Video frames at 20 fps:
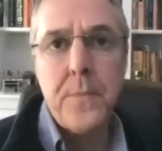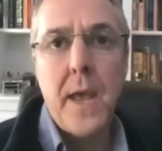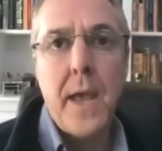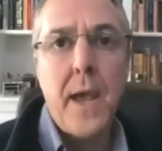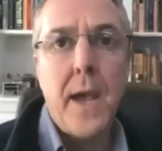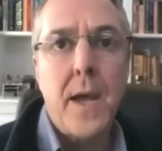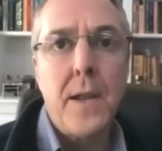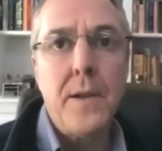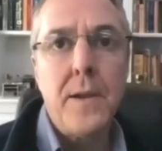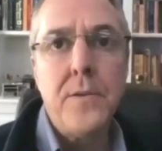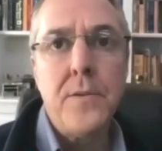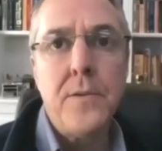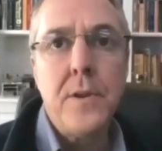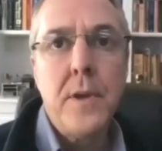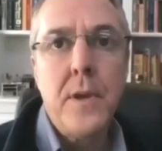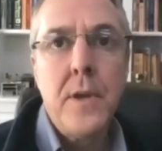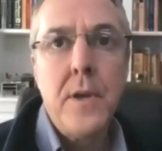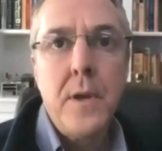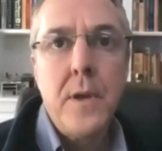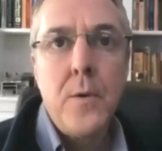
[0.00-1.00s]
And
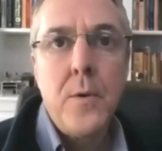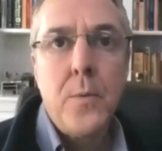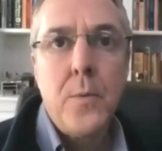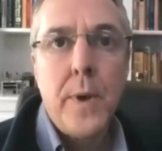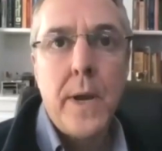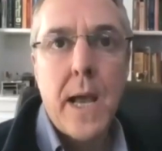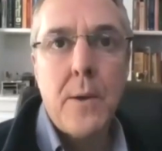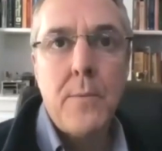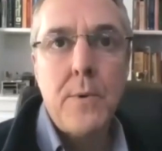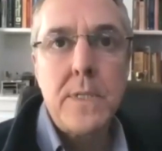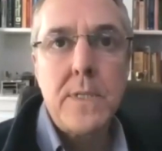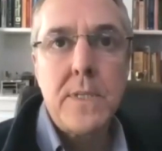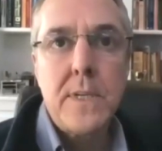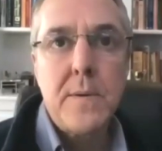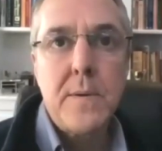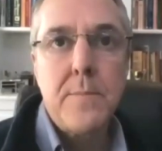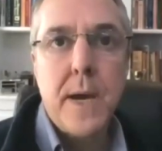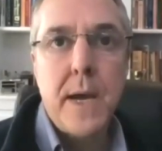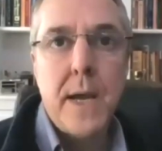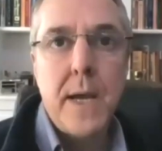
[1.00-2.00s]
when I was
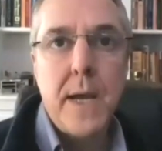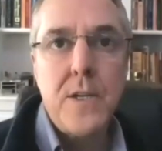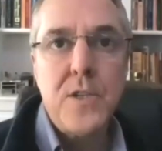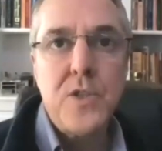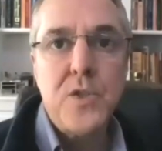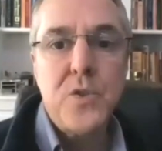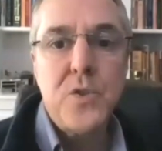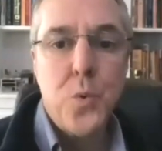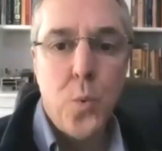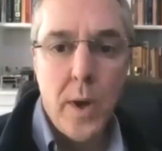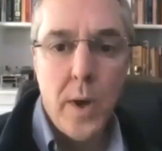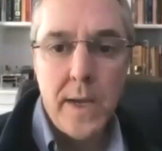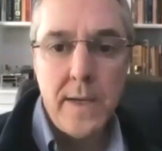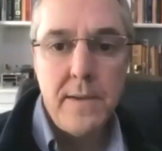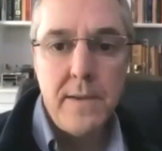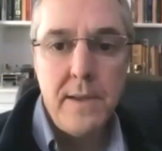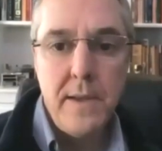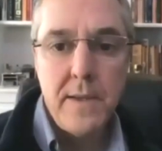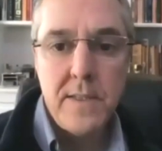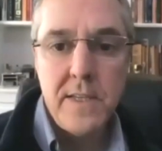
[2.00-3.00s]
in my
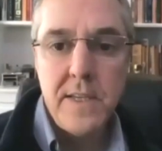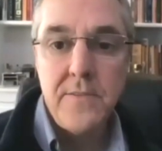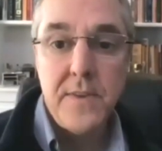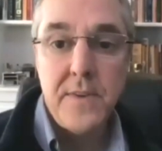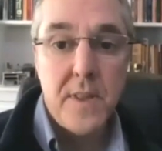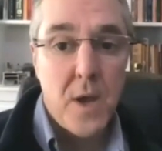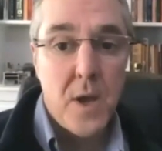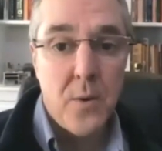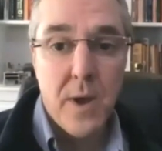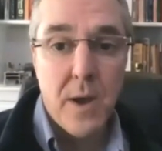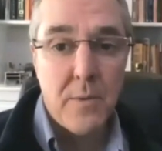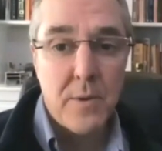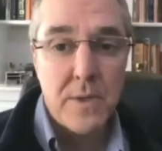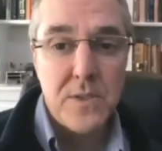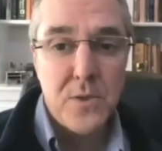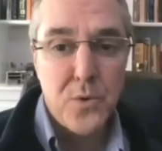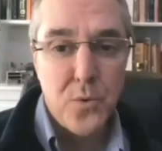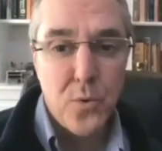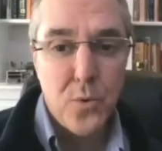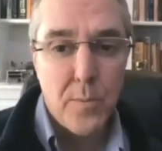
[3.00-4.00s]
20s, even though I
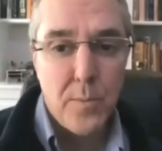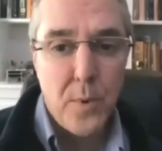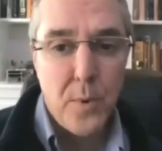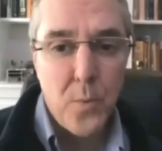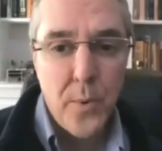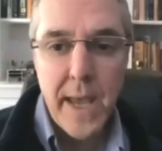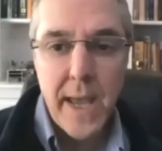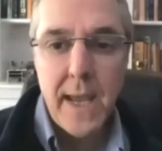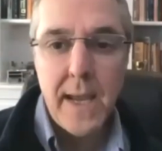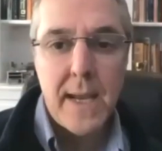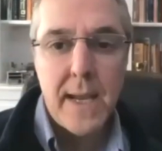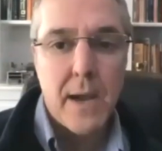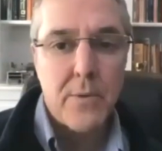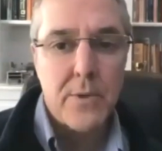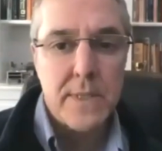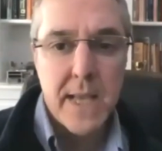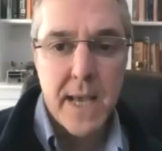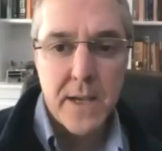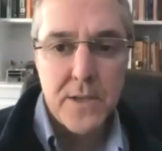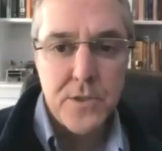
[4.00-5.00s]
was normal weight, I
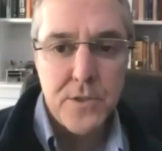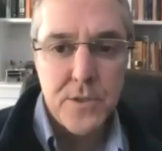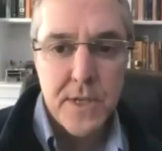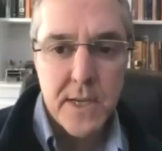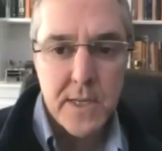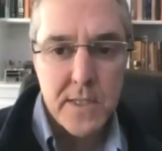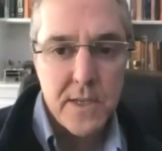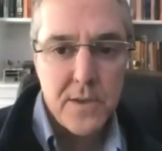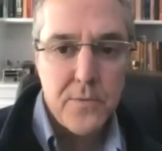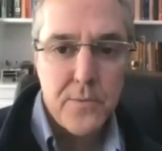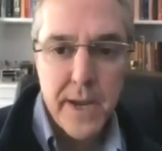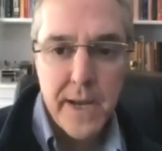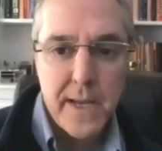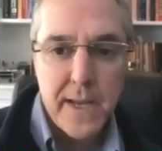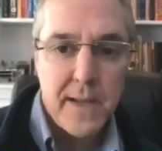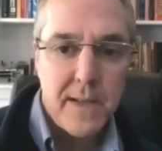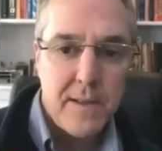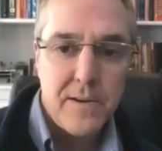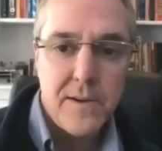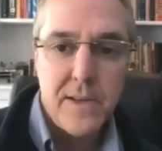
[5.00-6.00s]
was exercising
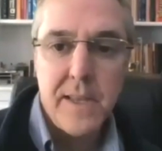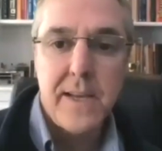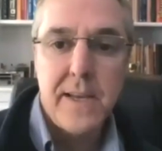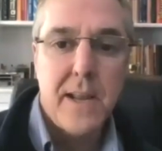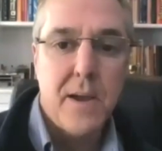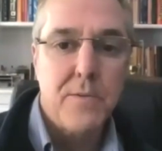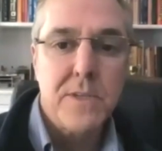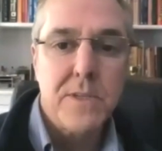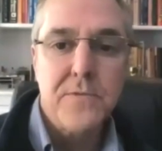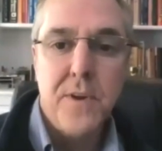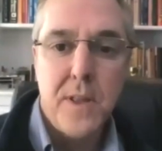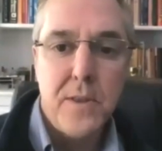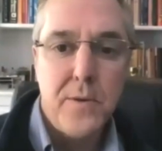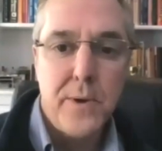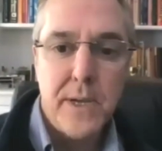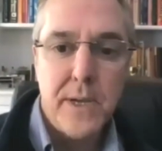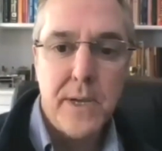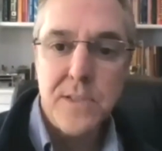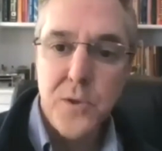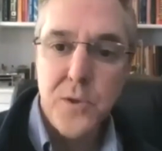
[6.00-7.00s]
regularly and I was
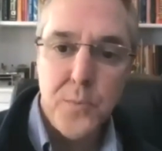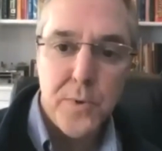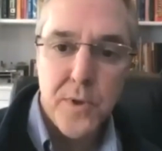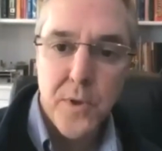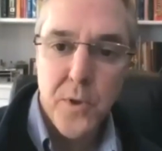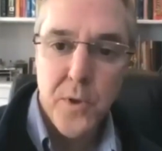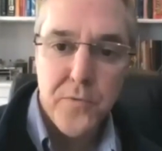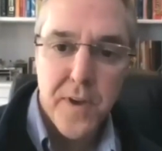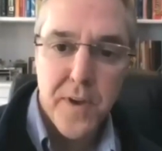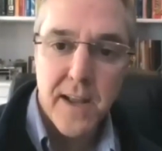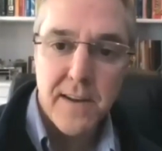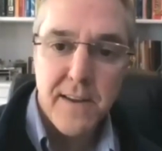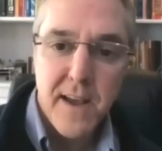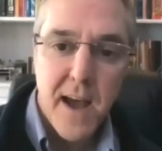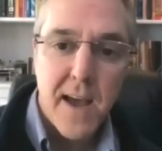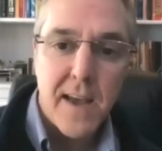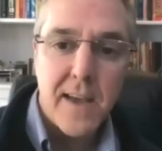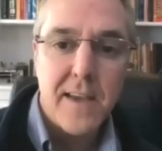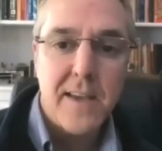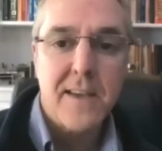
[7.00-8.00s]
following a super low fat
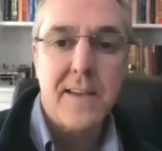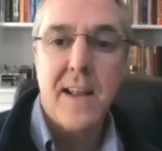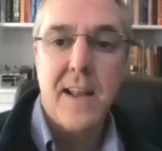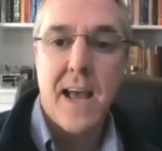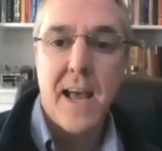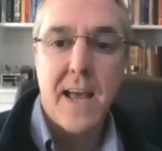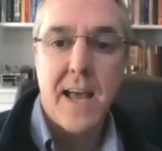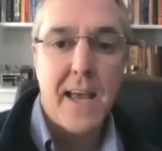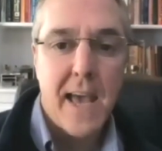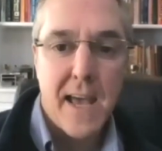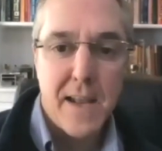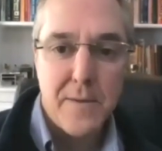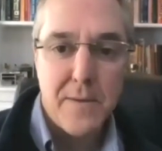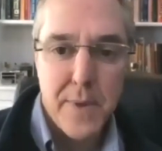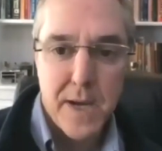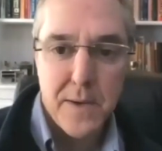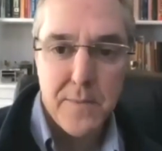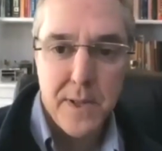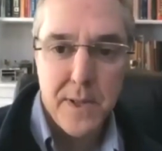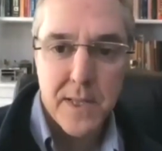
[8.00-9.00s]
diet, I
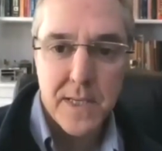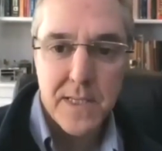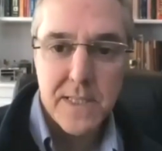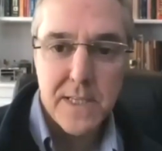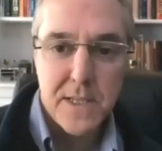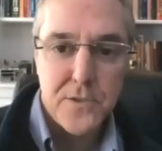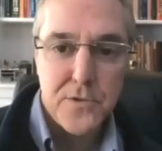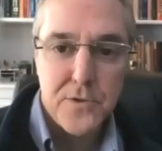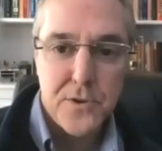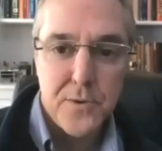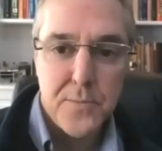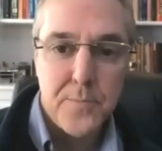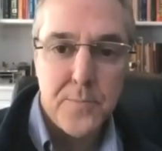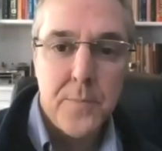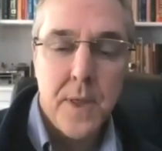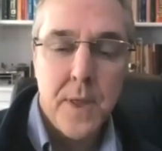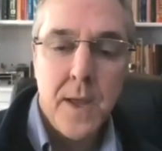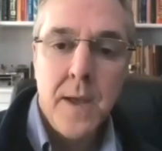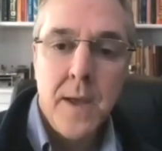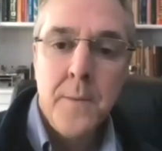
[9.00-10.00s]
had metabolic syndrome.
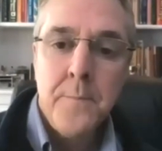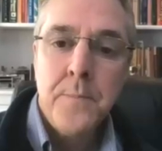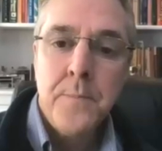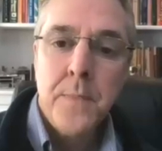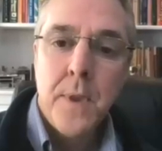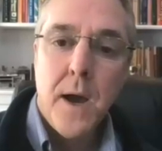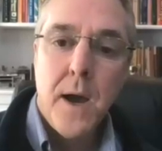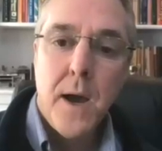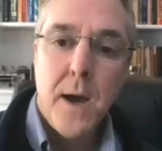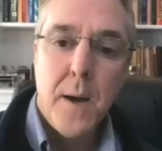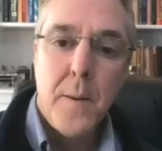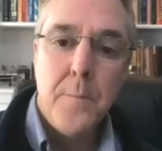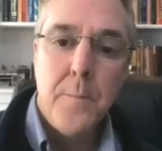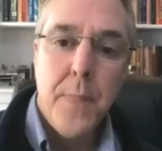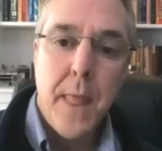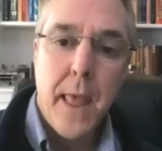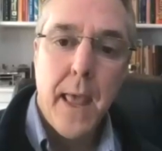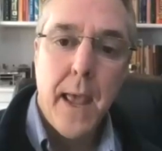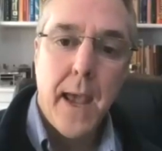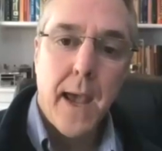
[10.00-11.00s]

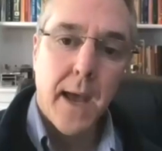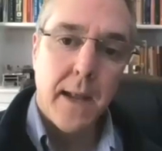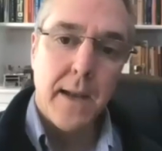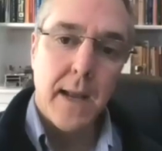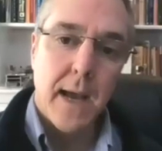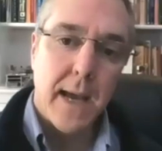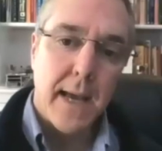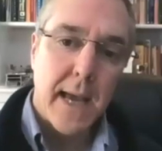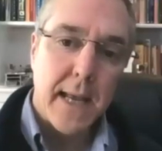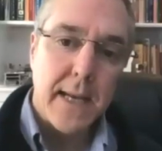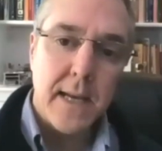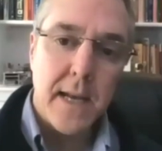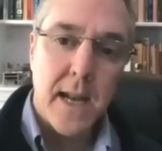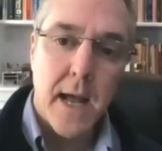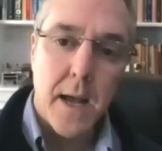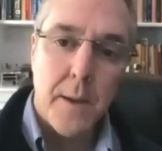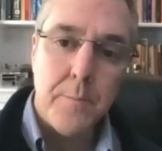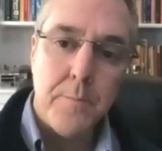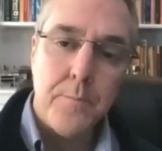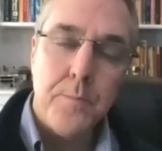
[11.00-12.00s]
And I ended
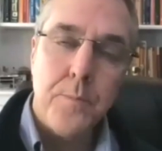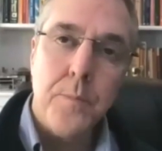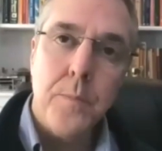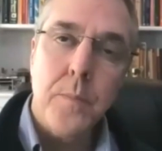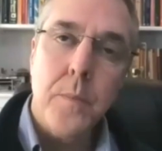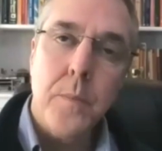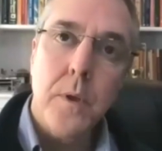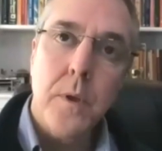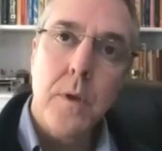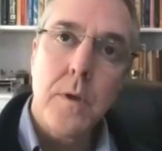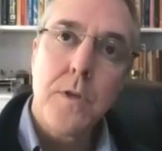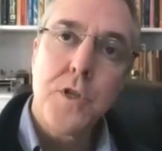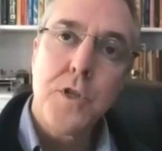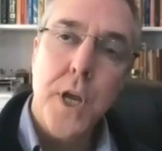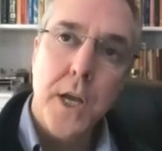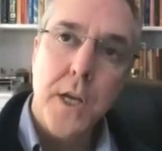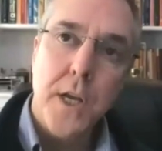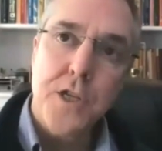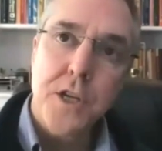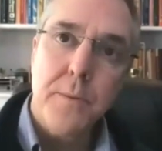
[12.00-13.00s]
up
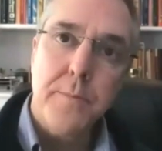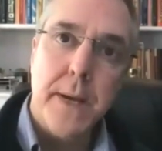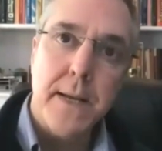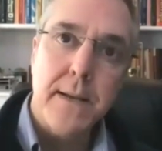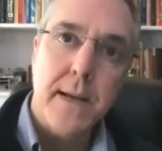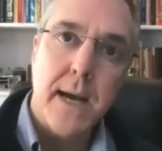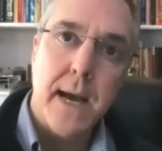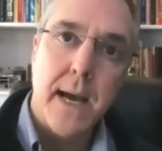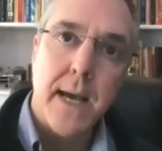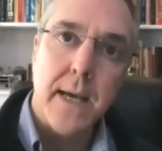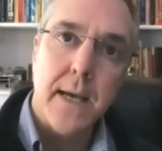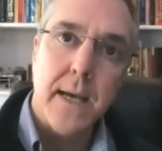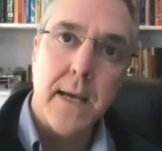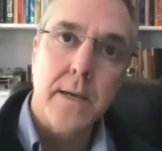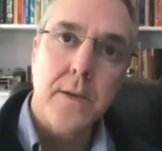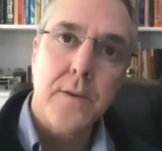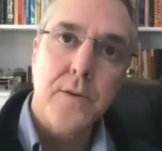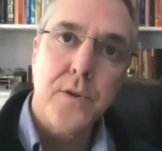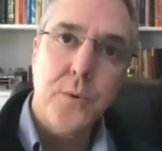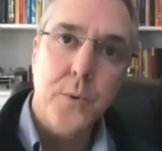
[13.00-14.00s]
changing my
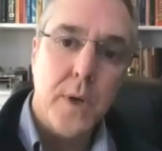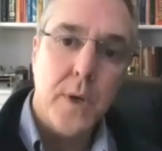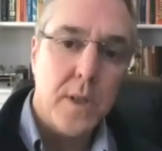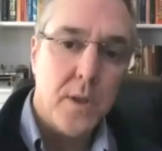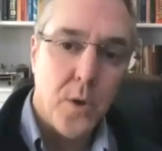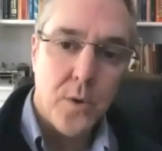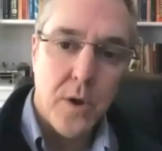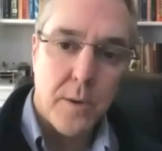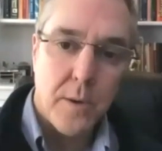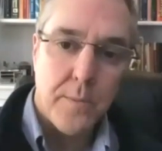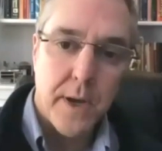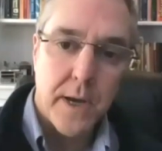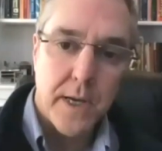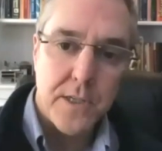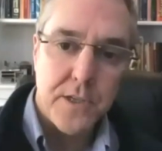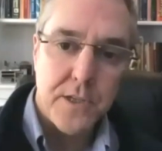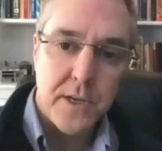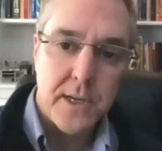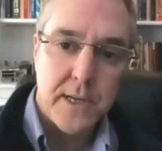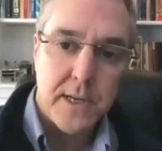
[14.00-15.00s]
diet to a low
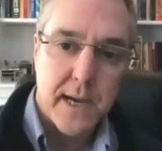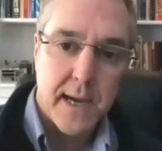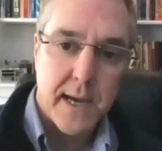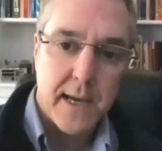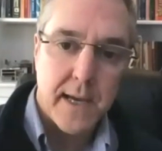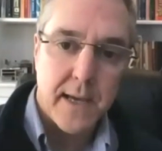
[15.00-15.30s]
carbohydrate